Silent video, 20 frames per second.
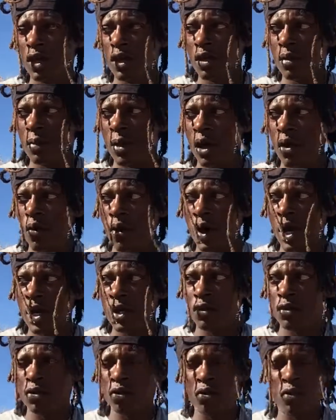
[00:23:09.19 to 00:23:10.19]
about why
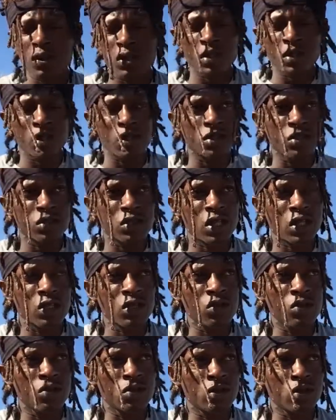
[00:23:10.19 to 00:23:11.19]
you do the things that
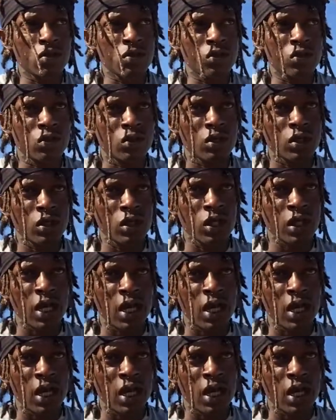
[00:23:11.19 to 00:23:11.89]
you do,